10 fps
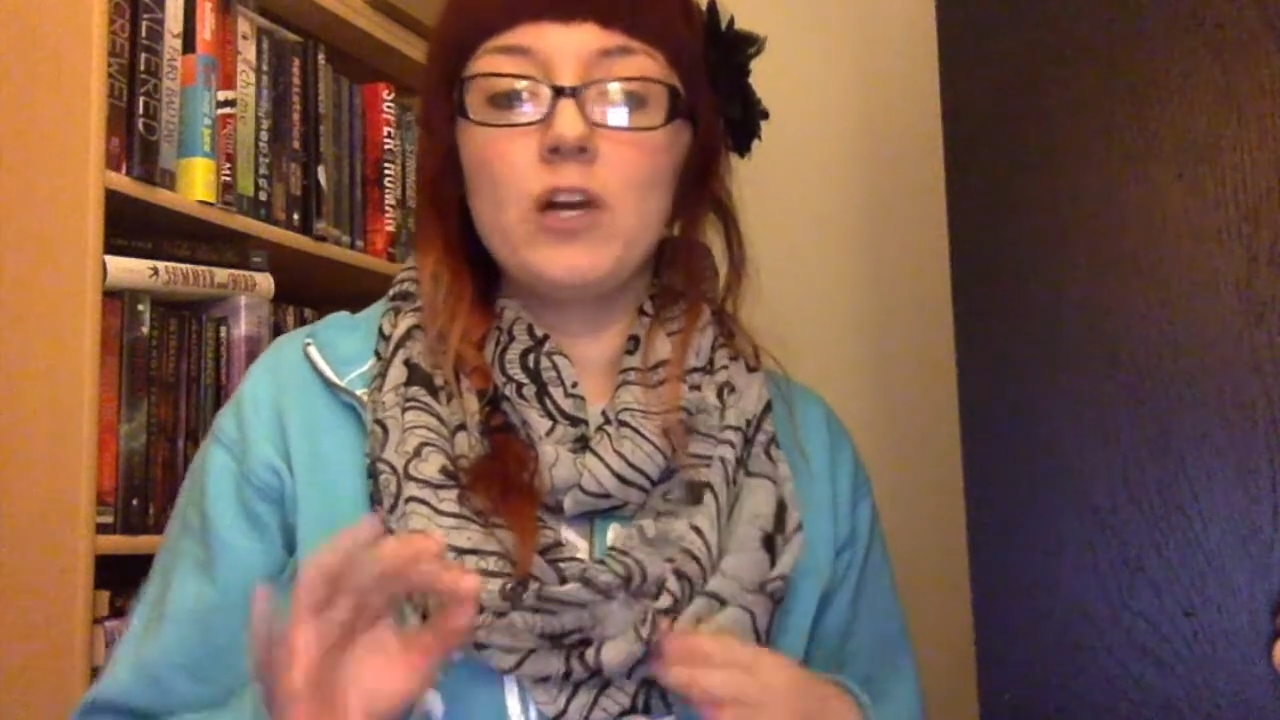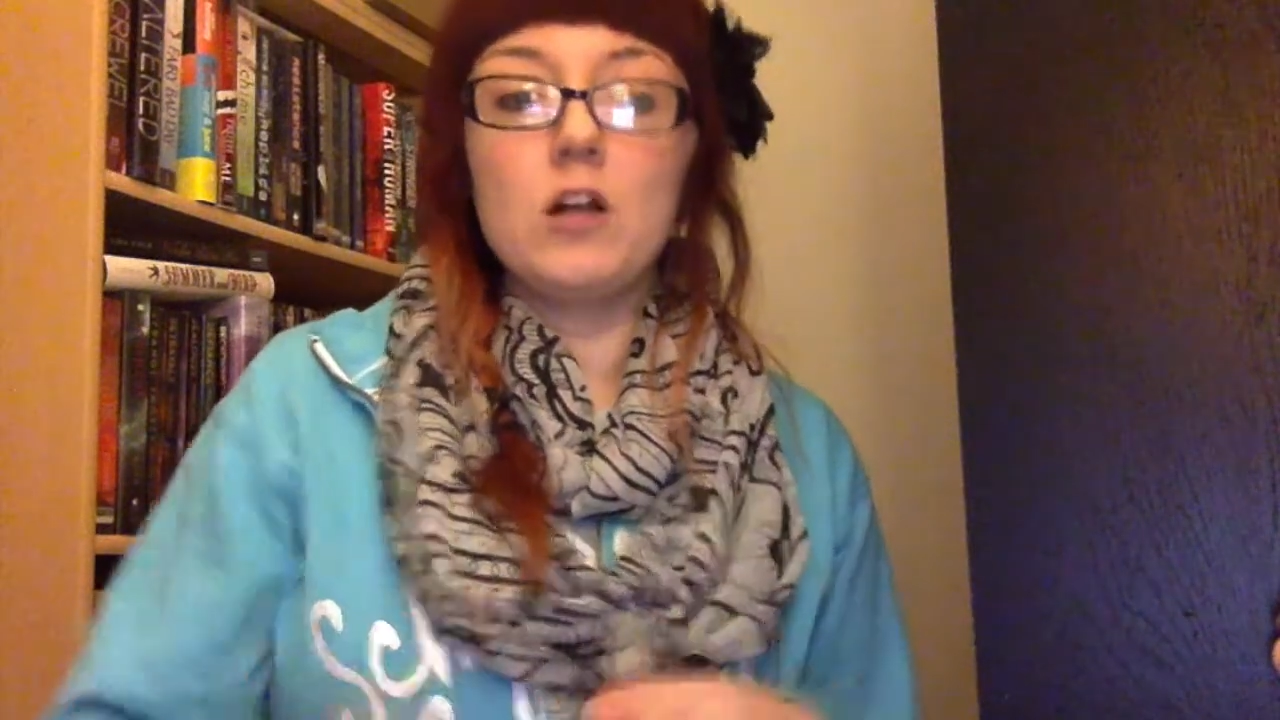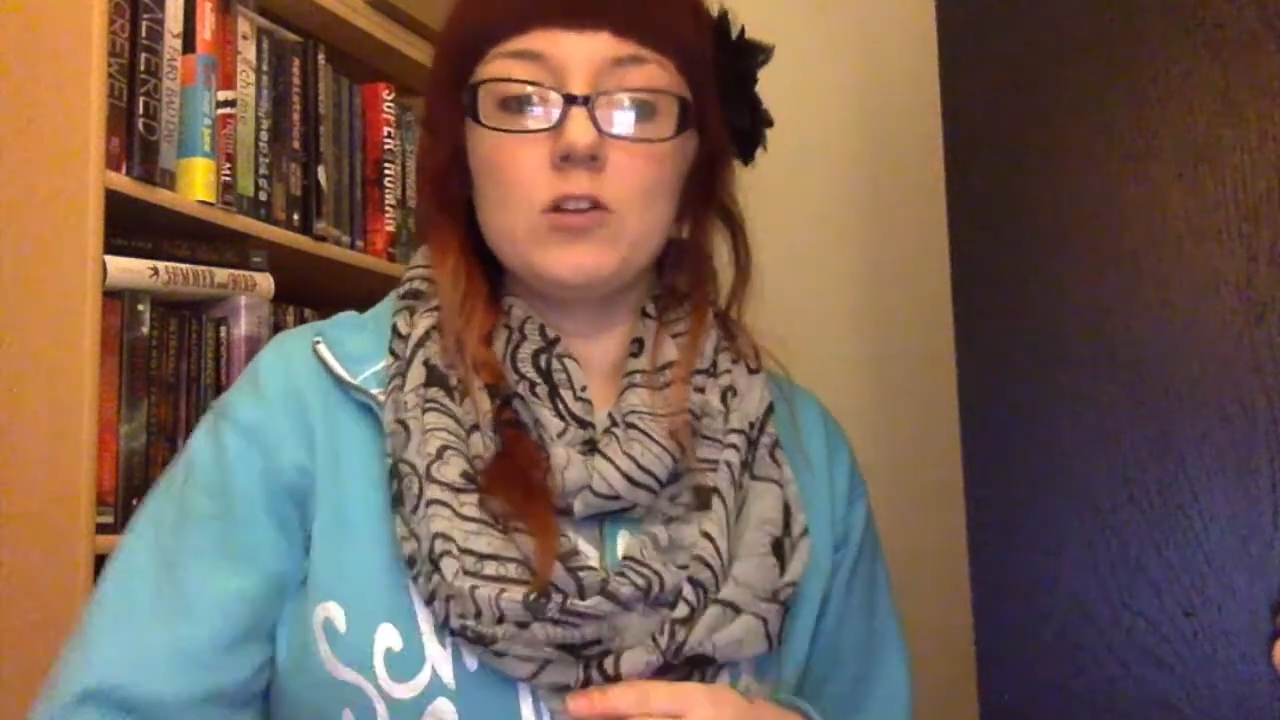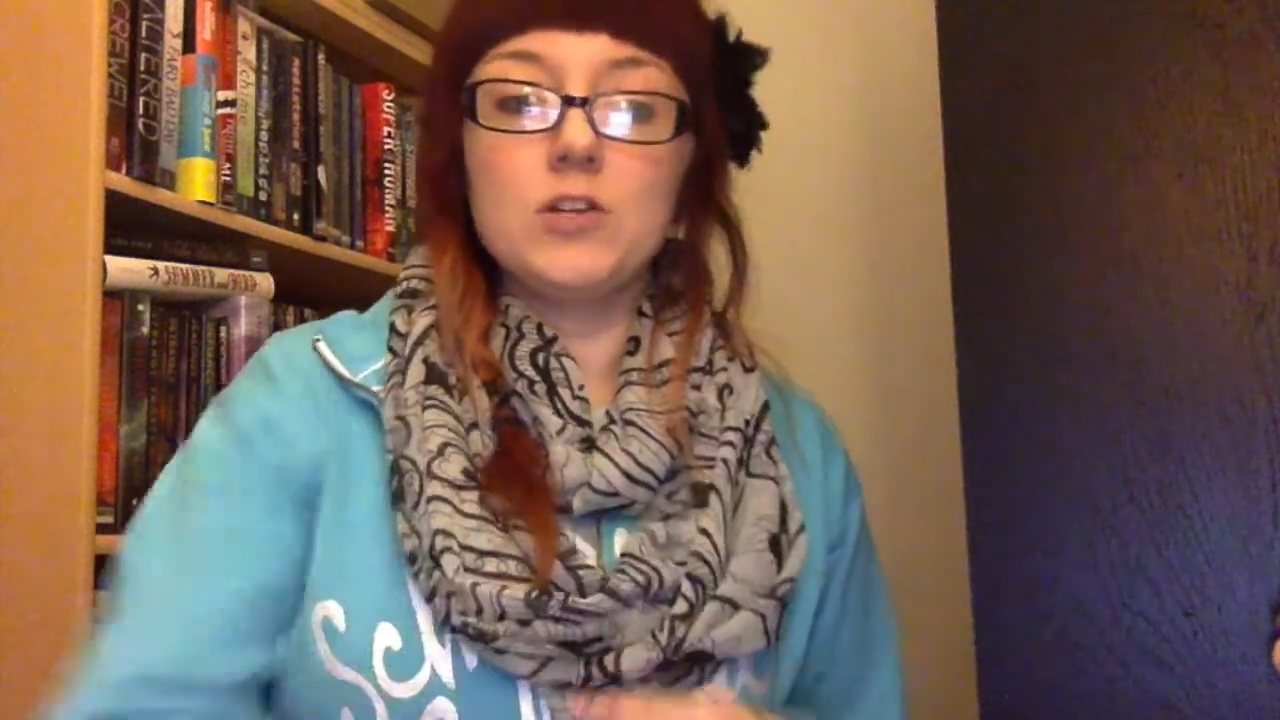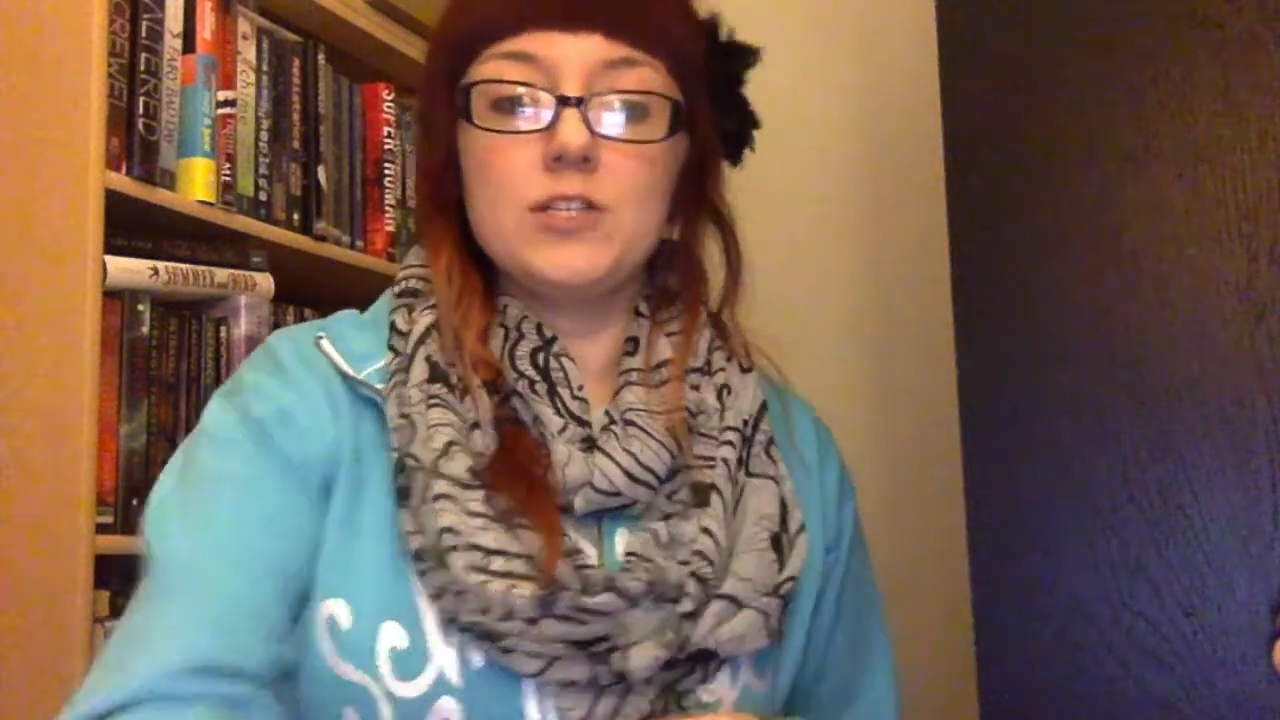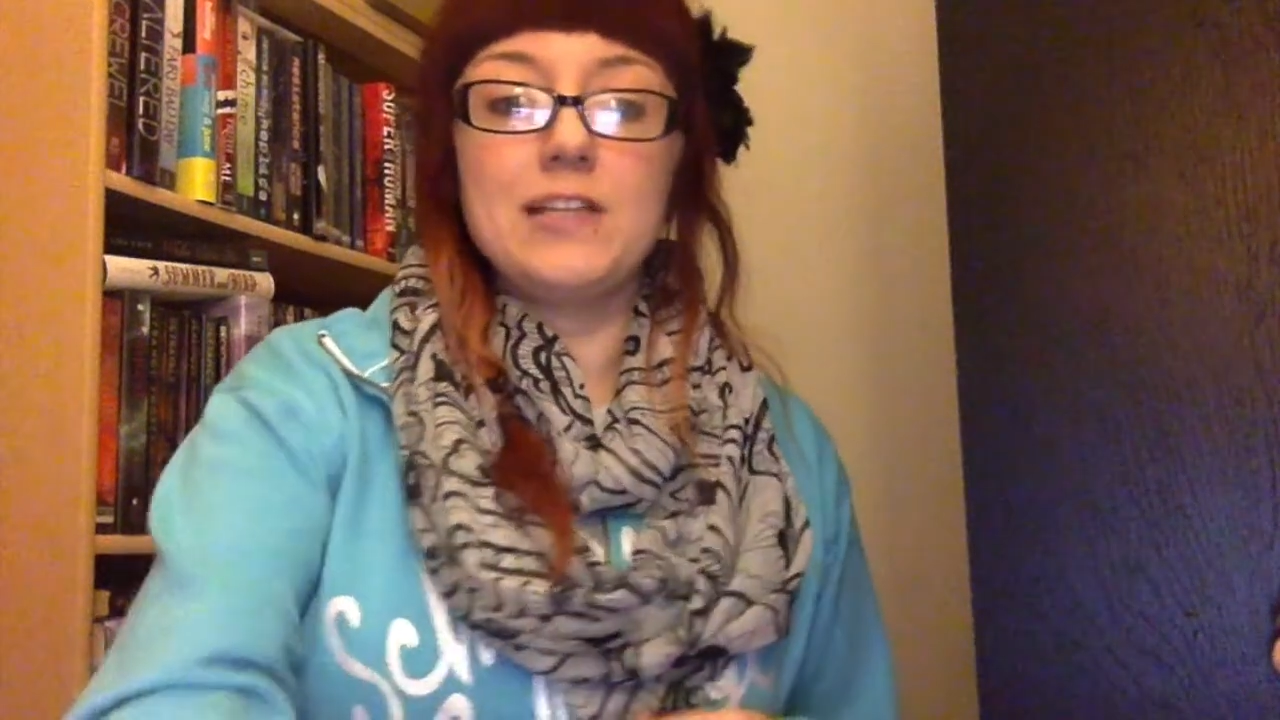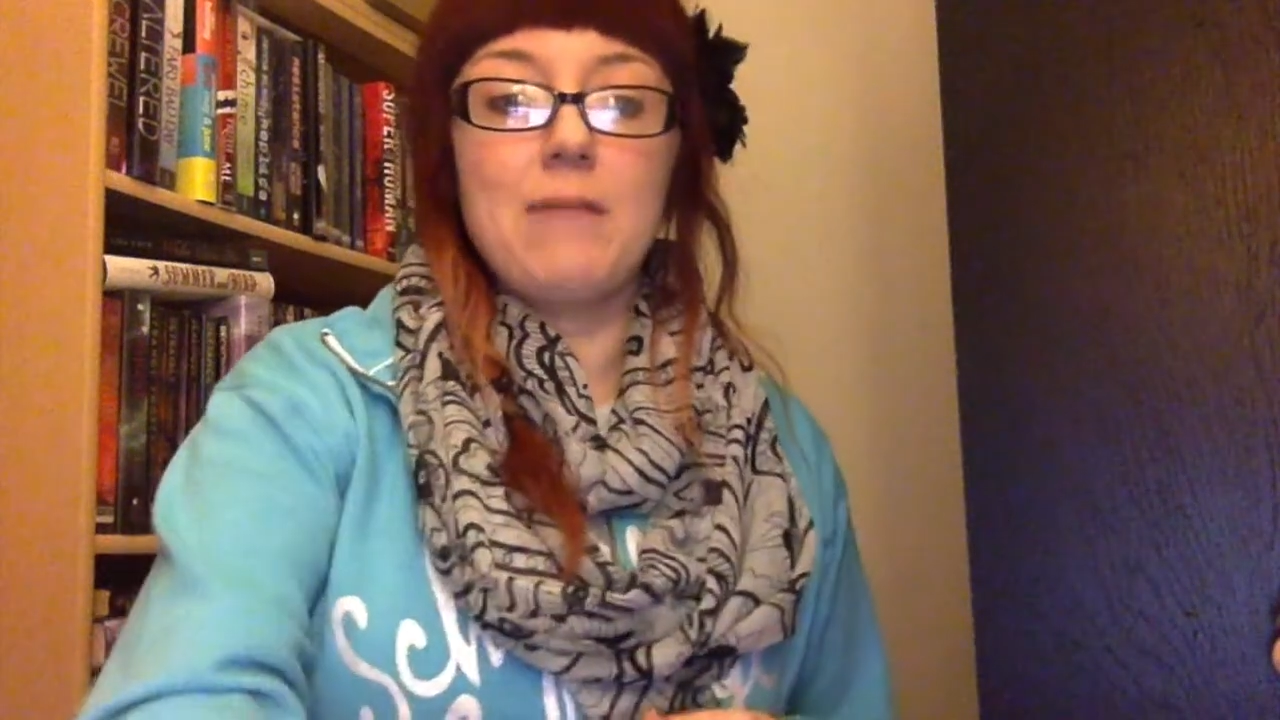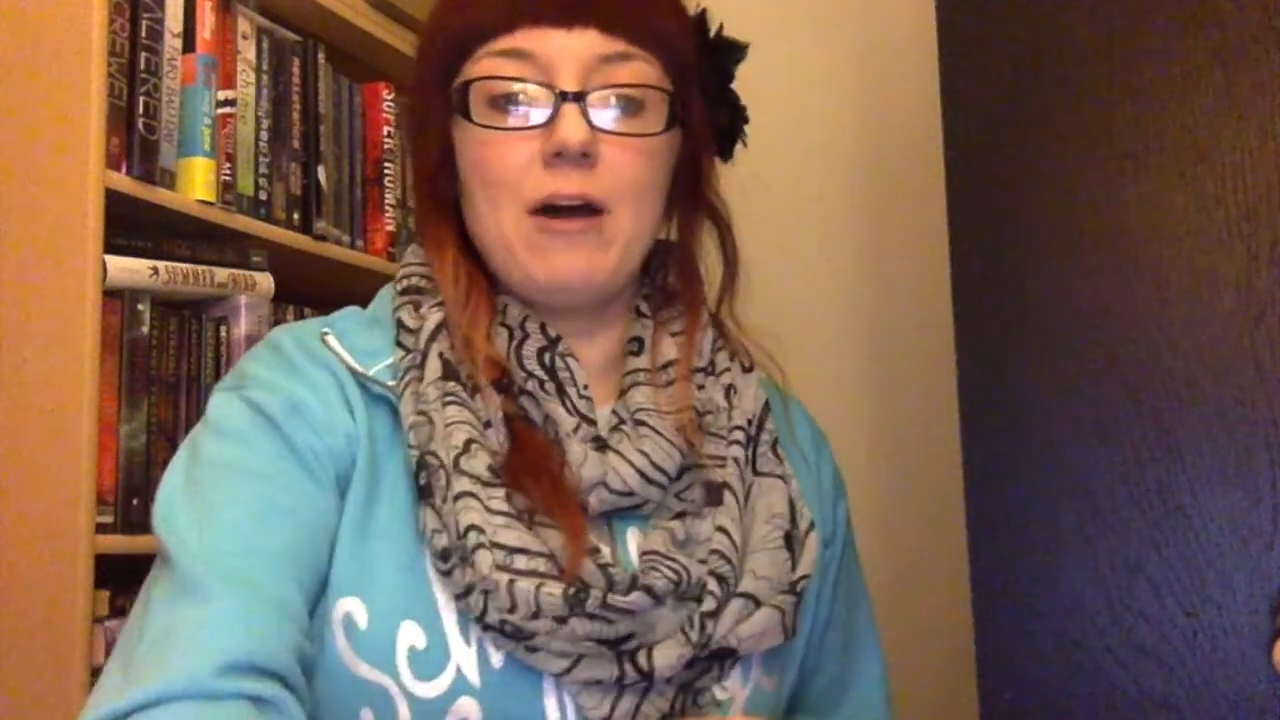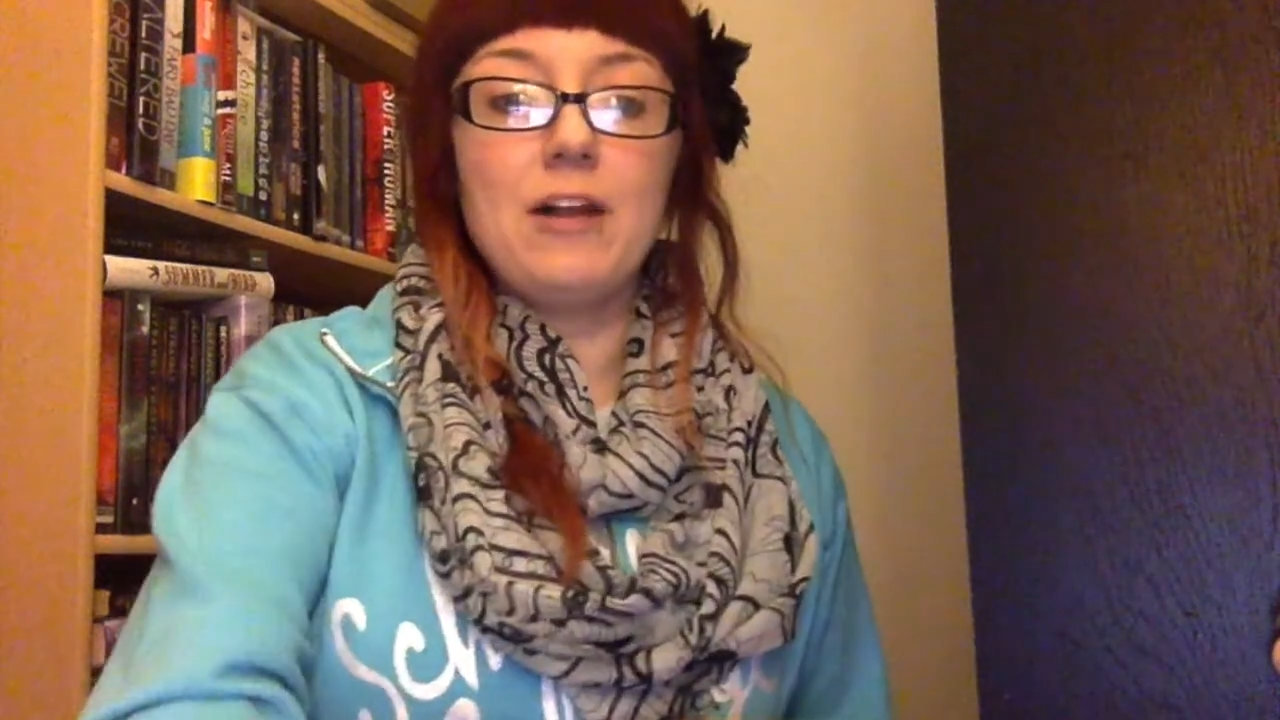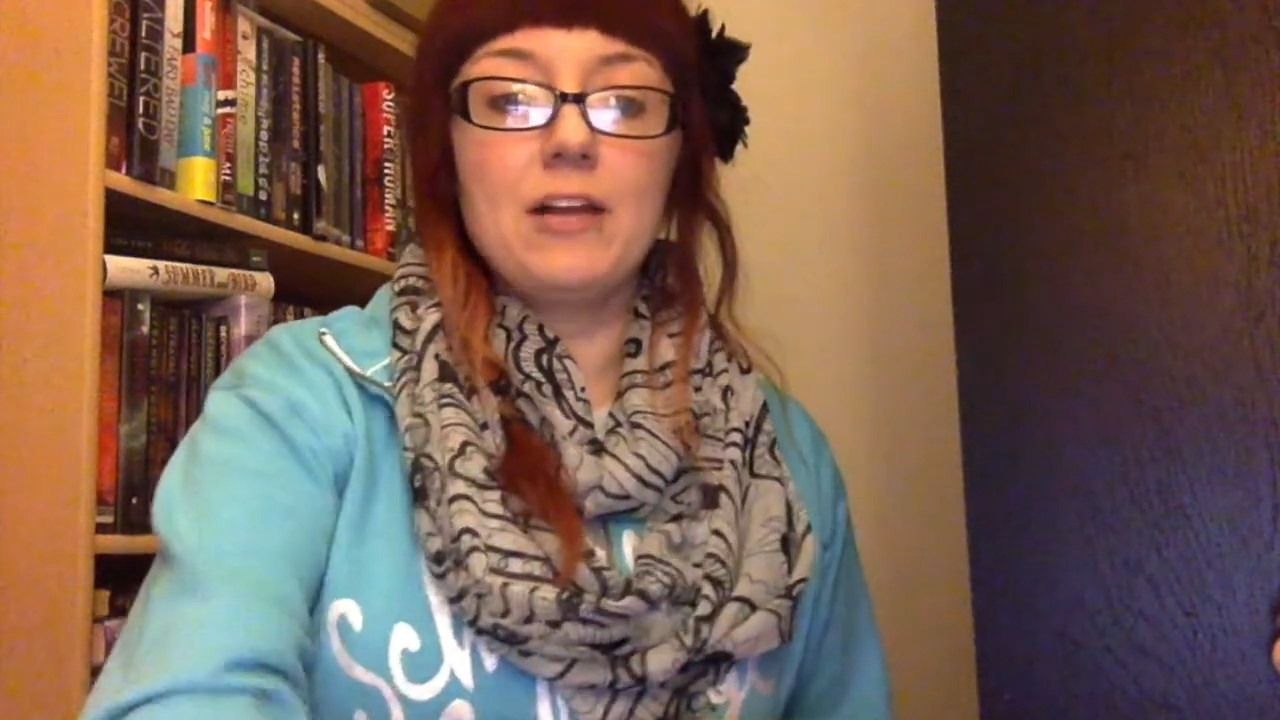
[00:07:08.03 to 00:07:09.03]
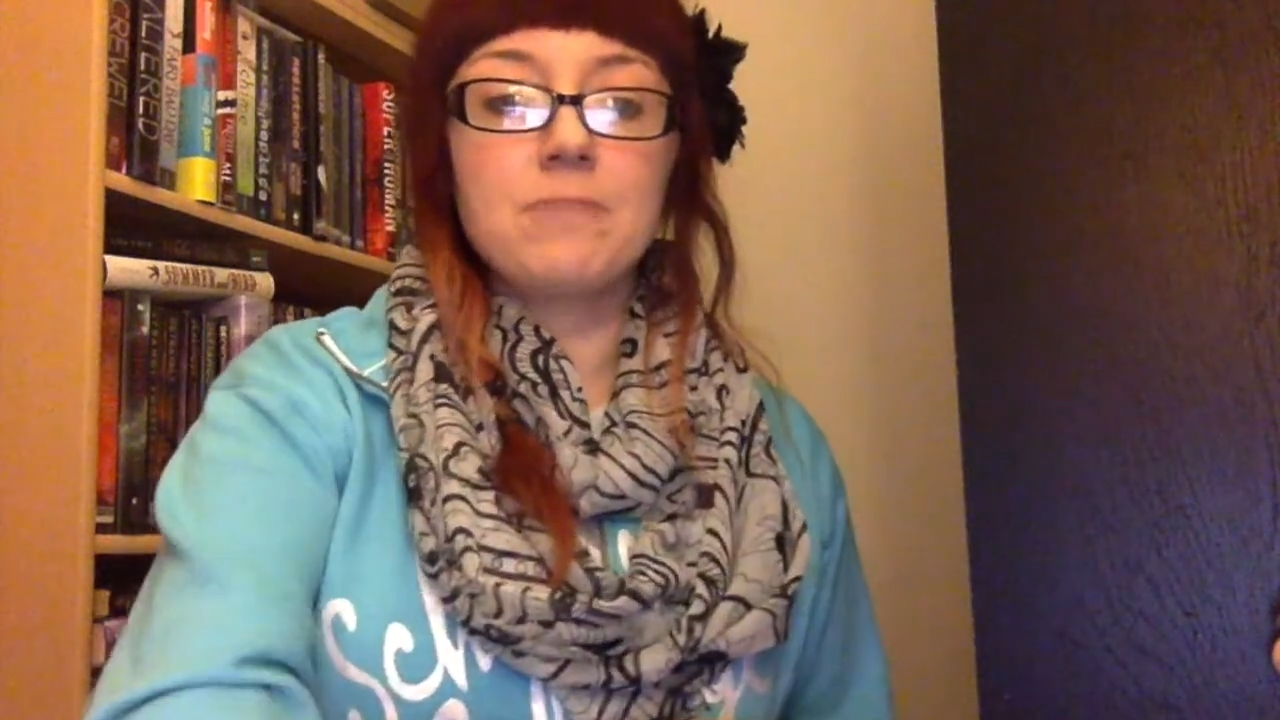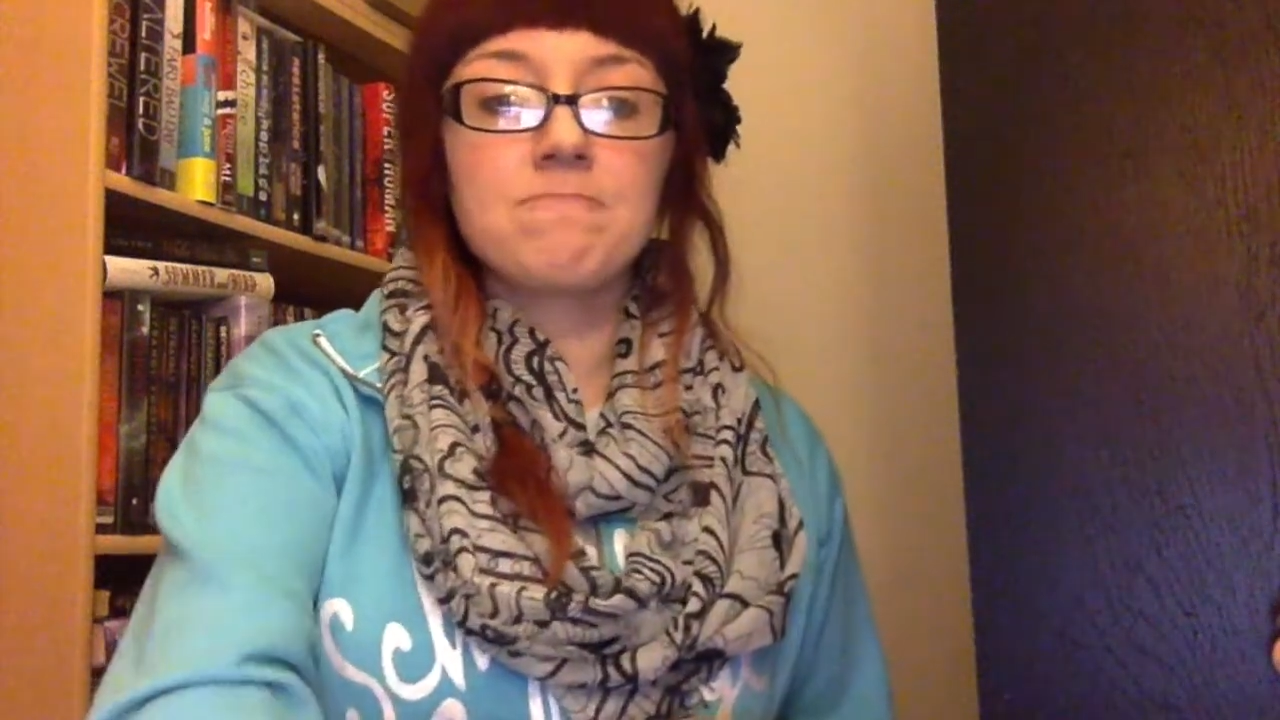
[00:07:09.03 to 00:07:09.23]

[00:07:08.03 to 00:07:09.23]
others say about it.